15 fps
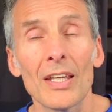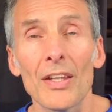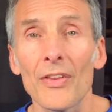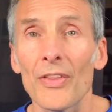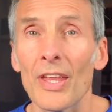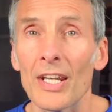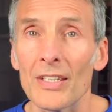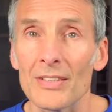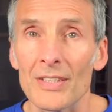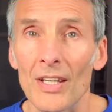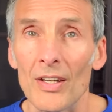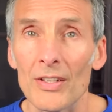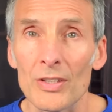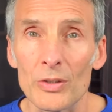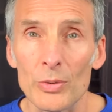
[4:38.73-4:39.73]
that it's
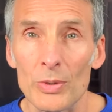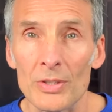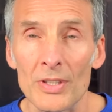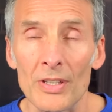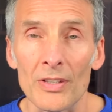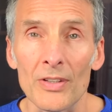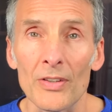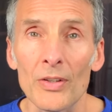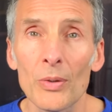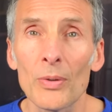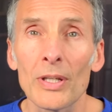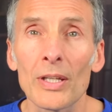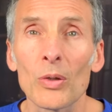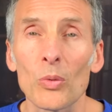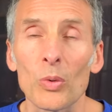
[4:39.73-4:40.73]
not interested in
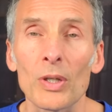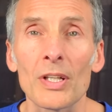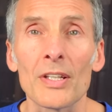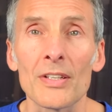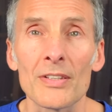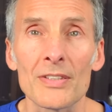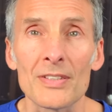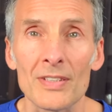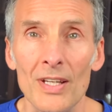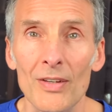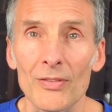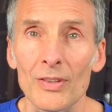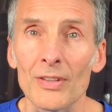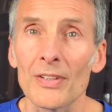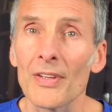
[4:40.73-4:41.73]
doing, we're going to
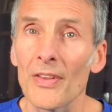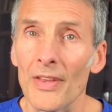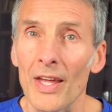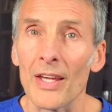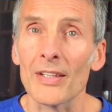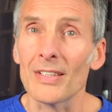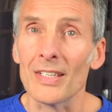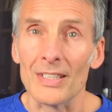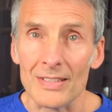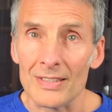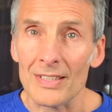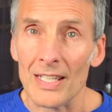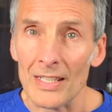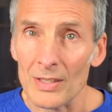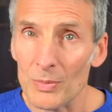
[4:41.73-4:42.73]
discover that it
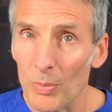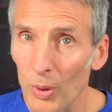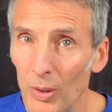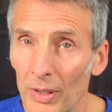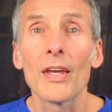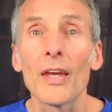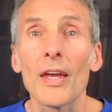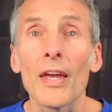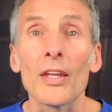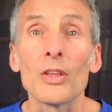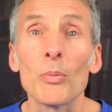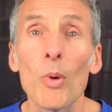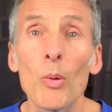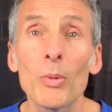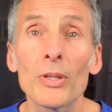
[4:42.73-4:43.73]
stays put. And the
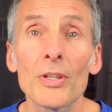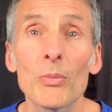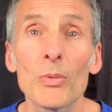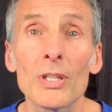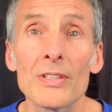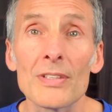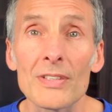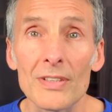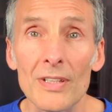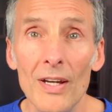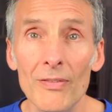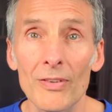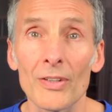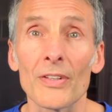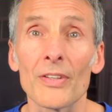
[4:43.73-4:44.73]
moment that we
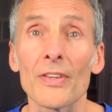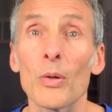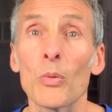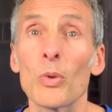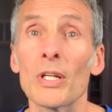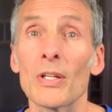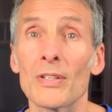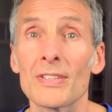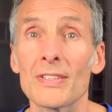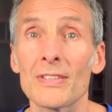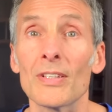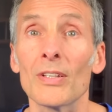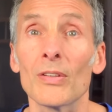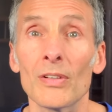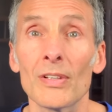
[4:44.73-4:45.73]
discover that we are
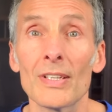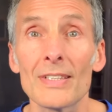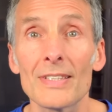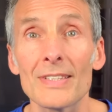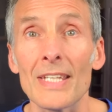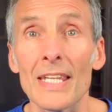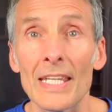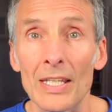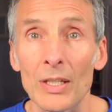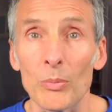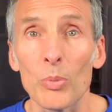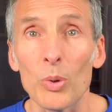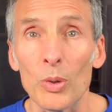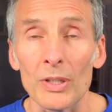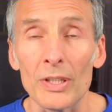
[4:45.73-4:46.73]
still staying
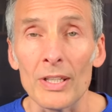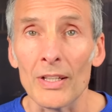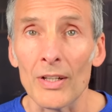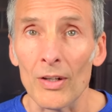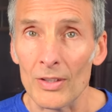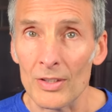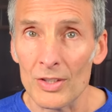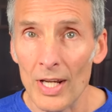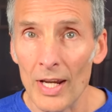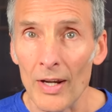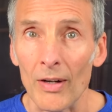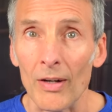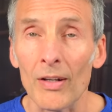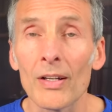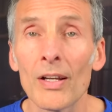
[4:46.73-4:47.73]
put in our
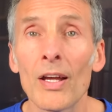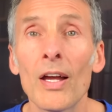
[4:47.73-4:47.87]
chair,